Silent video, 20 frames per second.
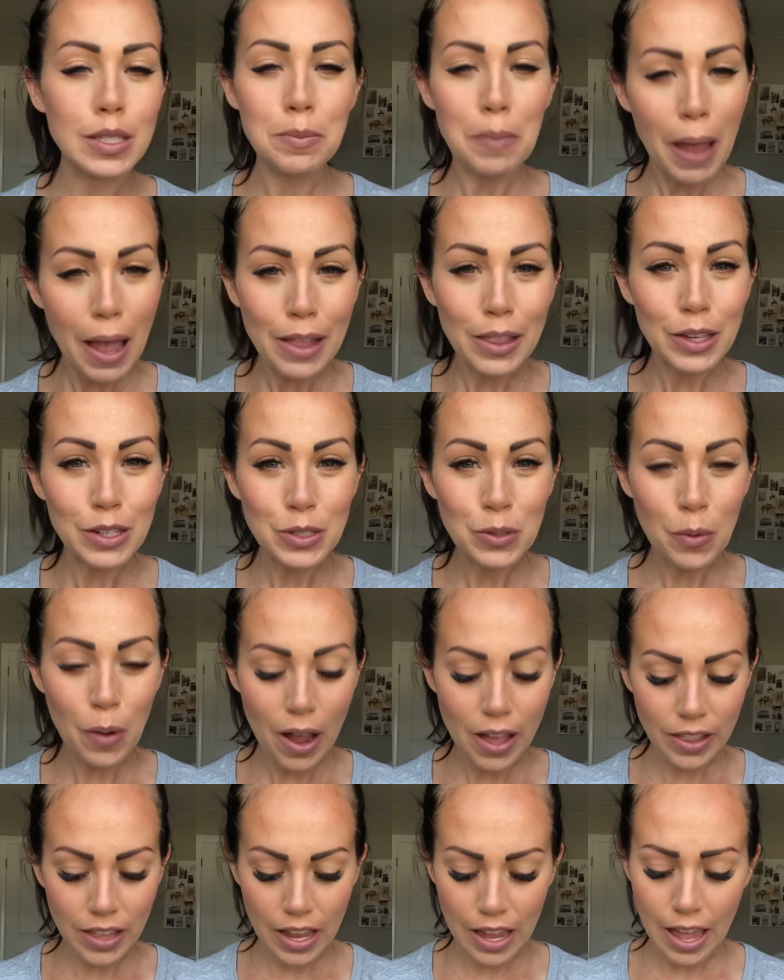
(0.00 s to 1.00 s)
palette
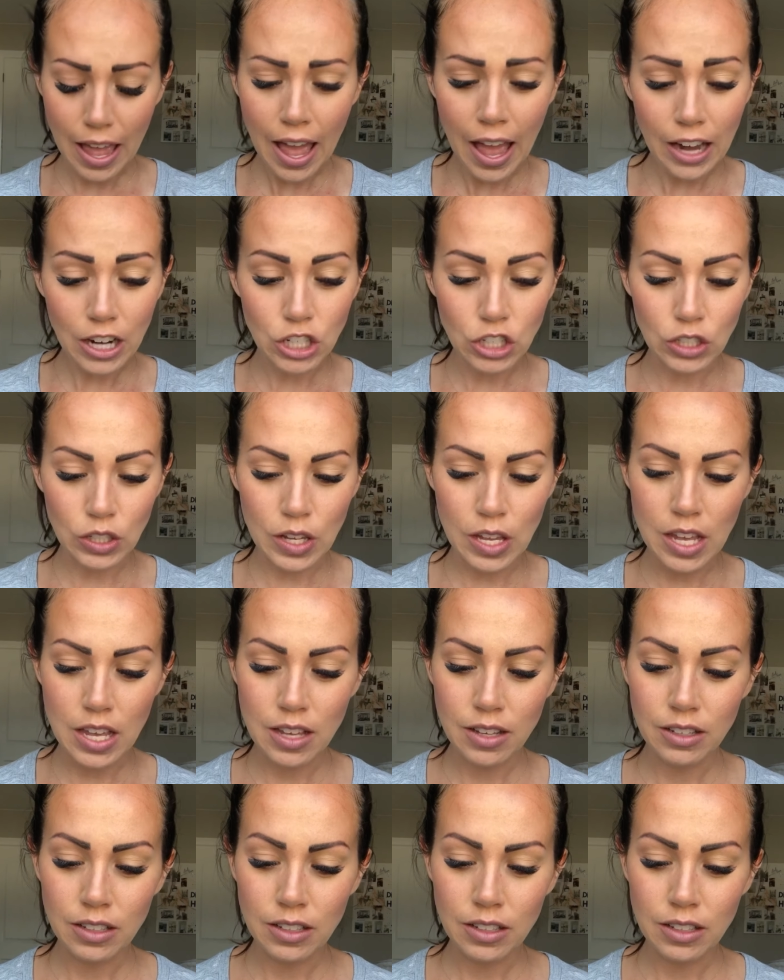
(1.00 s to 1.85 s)
Twilight, actually,